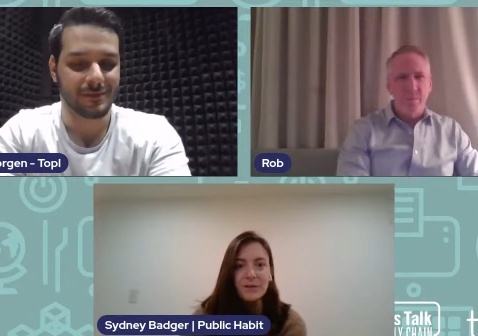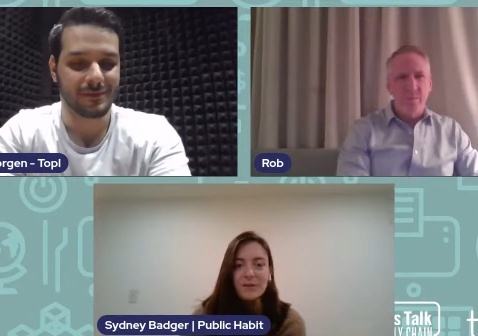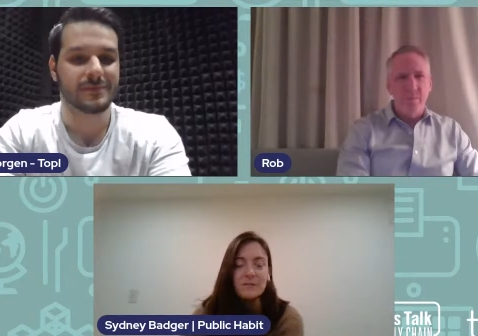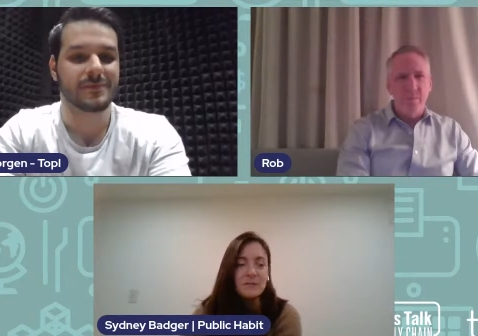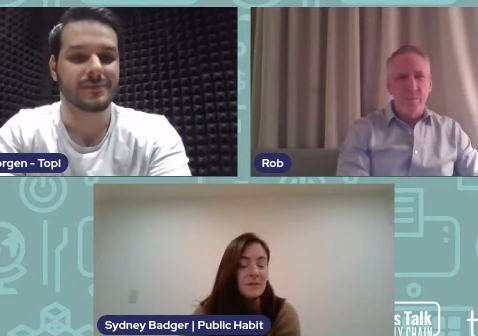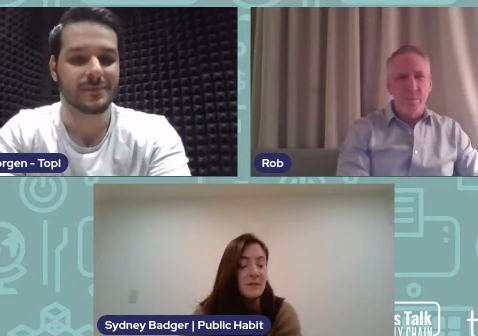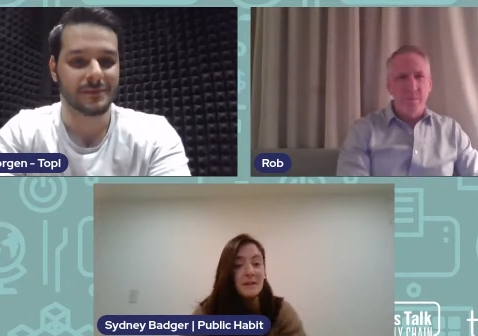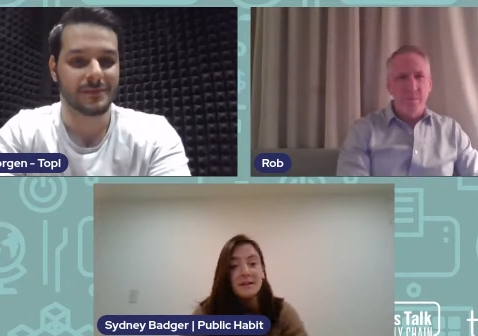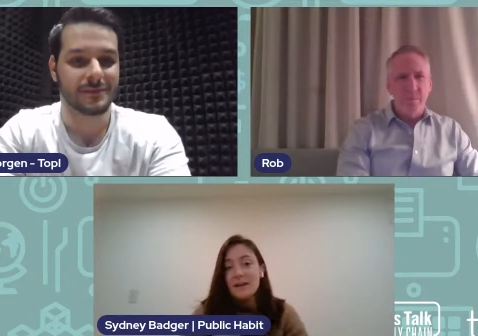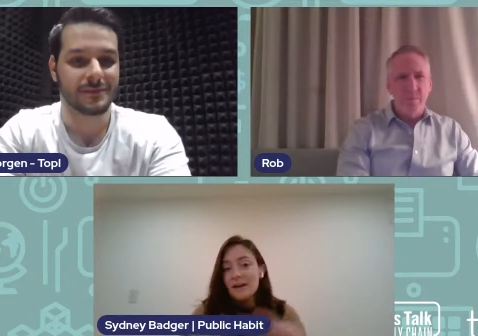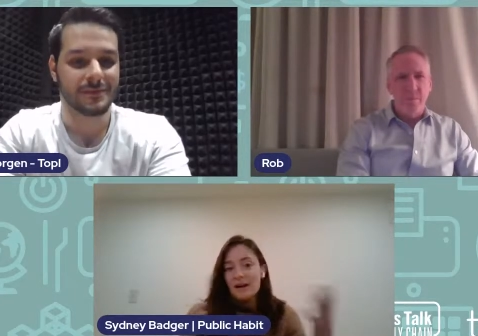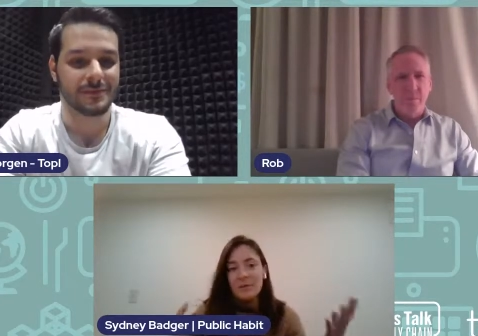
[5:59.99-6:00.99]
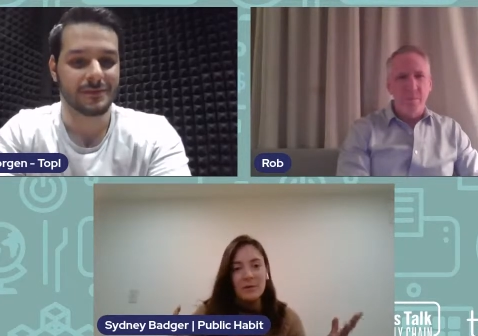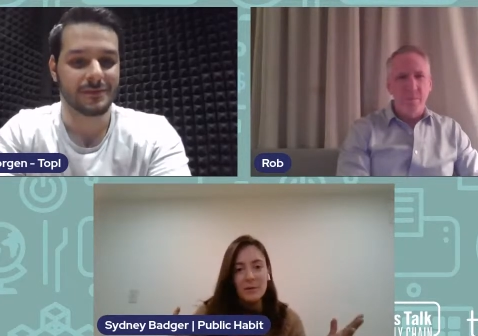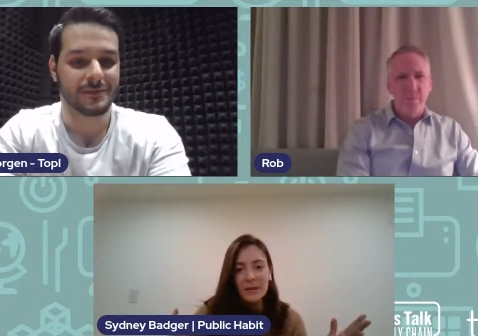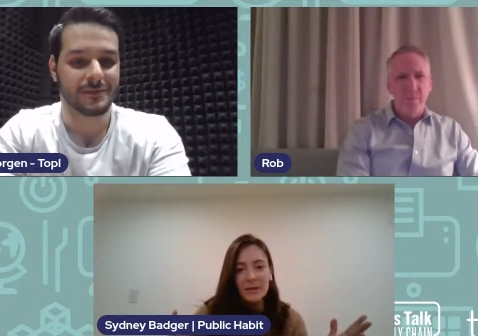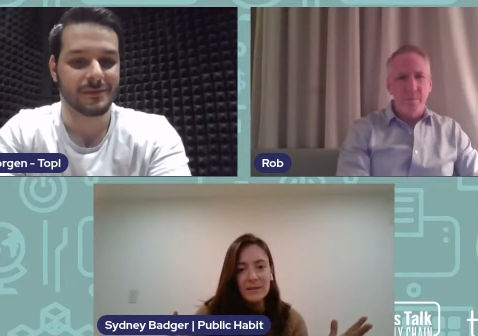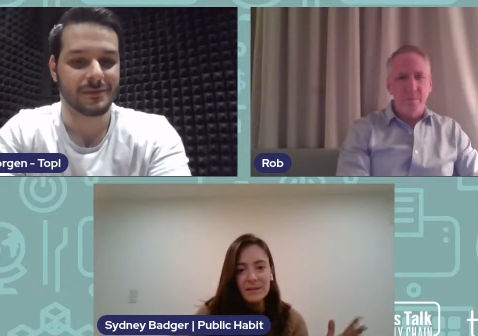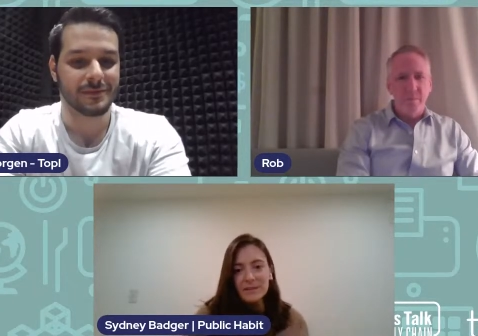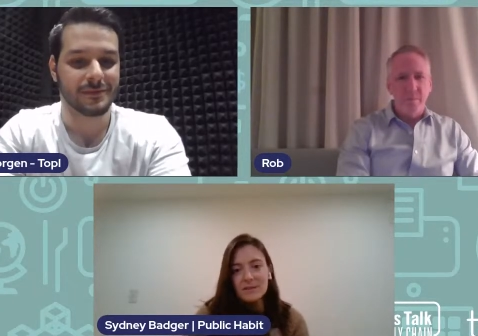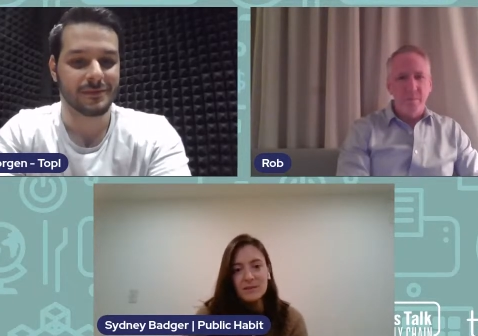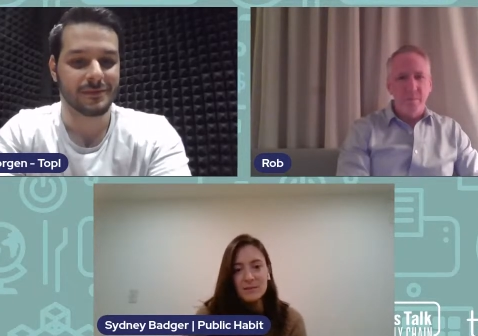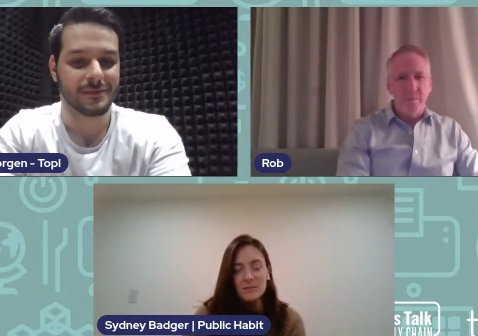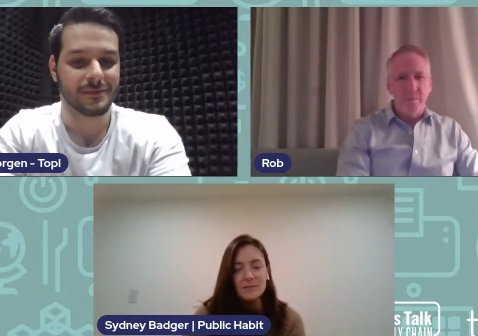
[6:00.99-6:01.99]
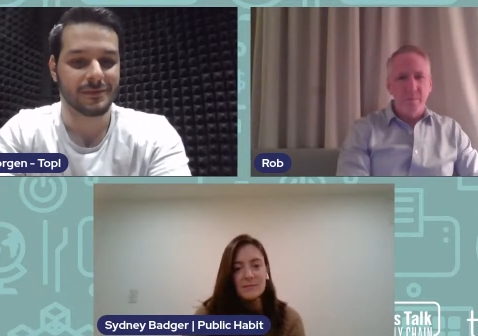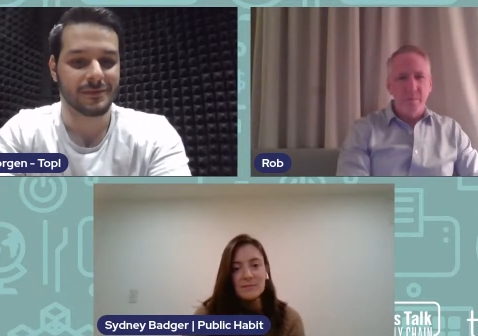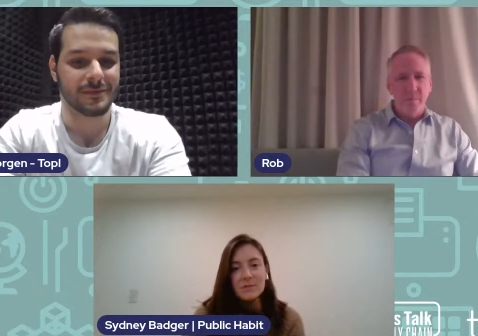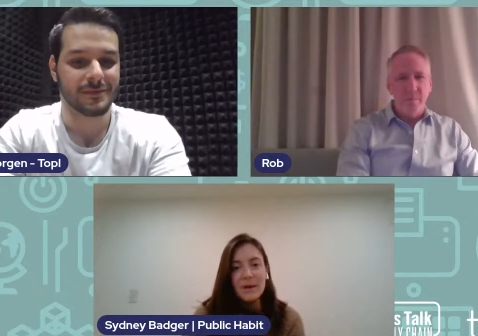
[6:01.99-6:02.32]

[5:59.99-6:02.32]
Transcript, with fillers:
Speaker 1: from I want to make this new